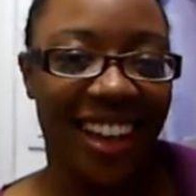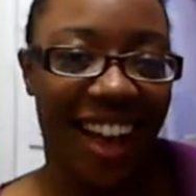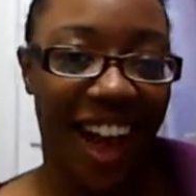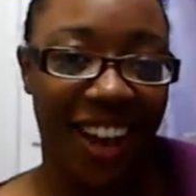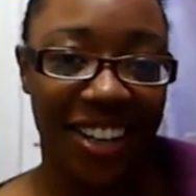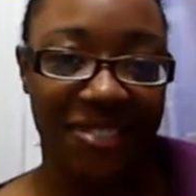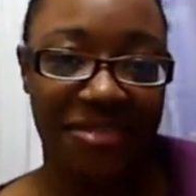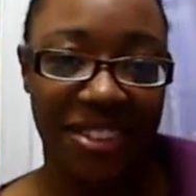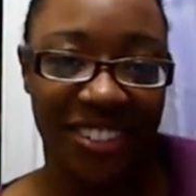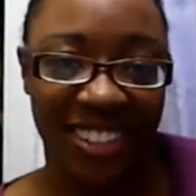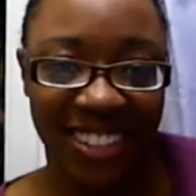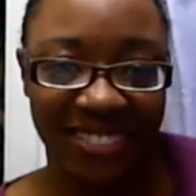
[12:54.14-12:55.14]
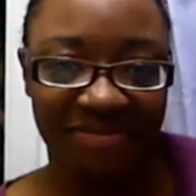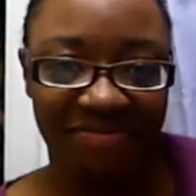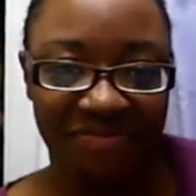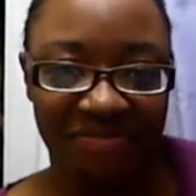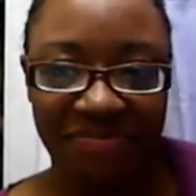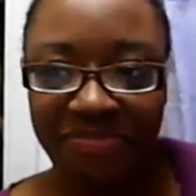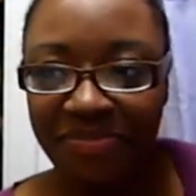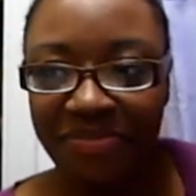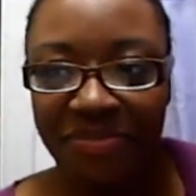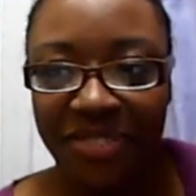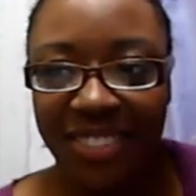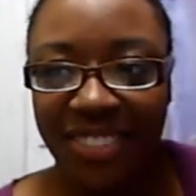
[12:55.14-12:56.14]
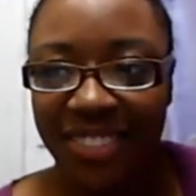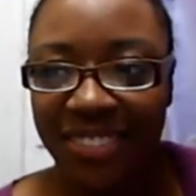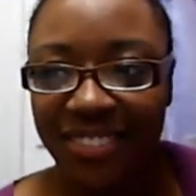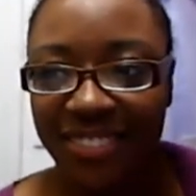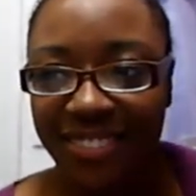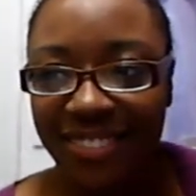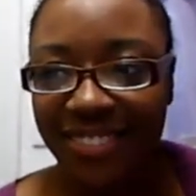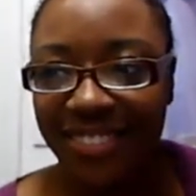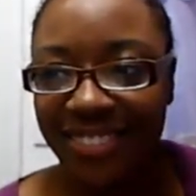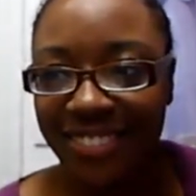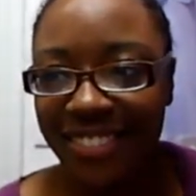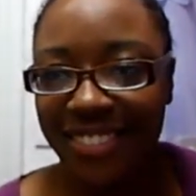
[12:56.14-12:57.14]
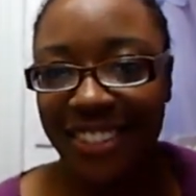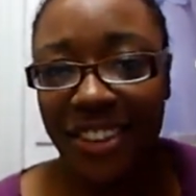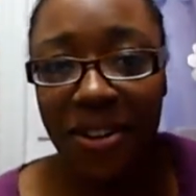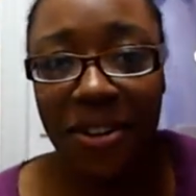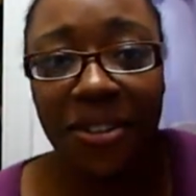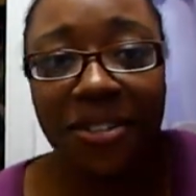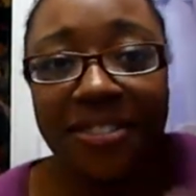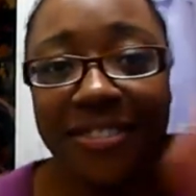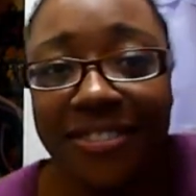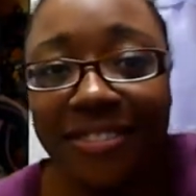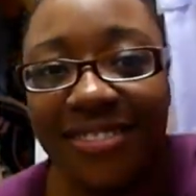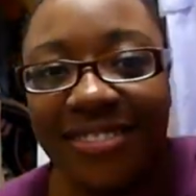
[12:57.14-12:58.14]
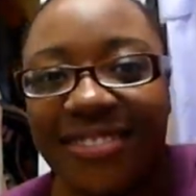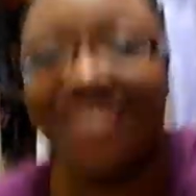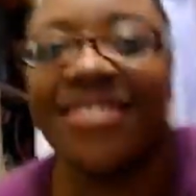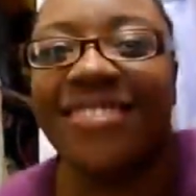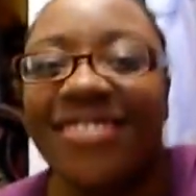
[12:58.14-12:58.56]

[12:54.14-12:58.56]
Island Beauty. Wait, hold on. Let me get myself